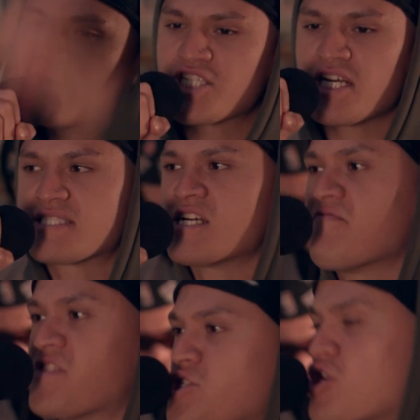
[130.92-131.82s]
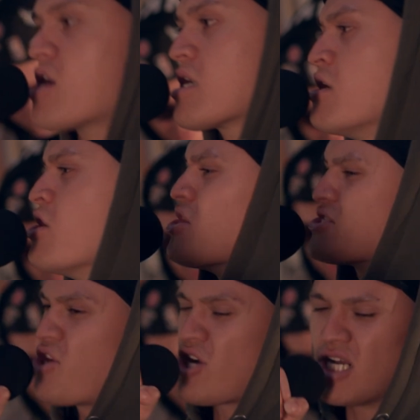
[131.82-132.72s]
a machete off the truck,
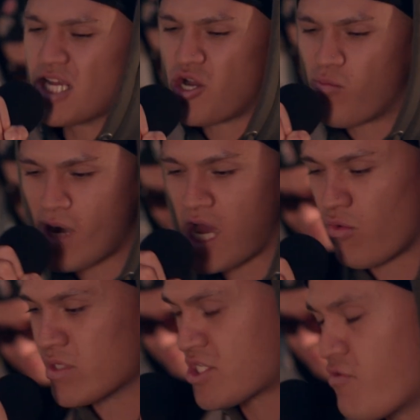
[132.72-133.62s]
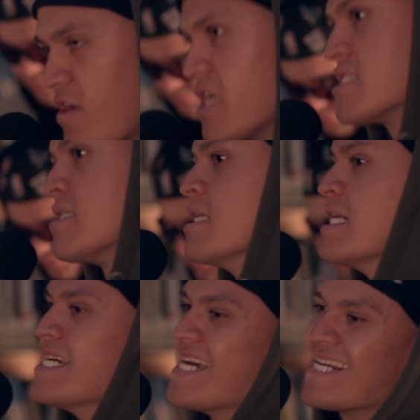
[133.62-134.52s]
circling your block, what's the rush?
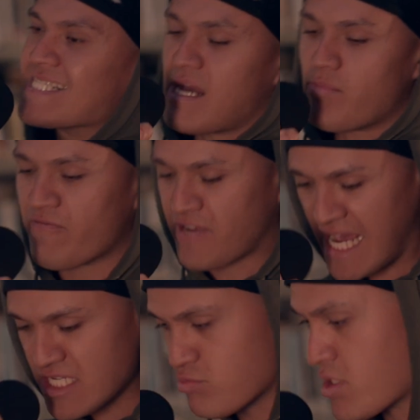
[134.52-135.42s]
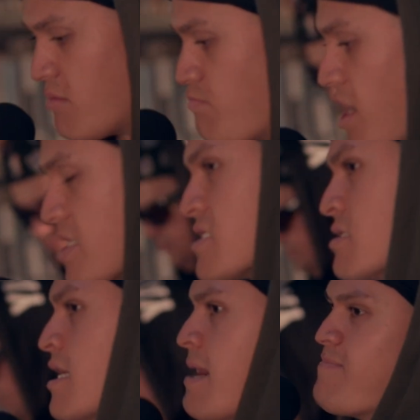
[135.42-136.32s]
Any type of case, me a bust.
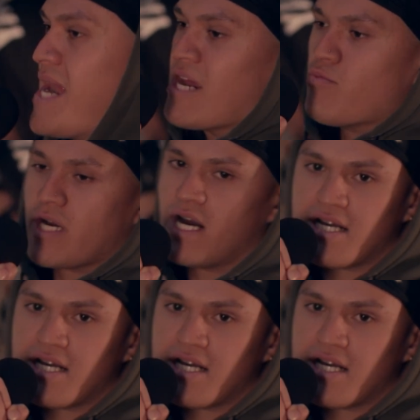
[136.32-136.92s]
Playing with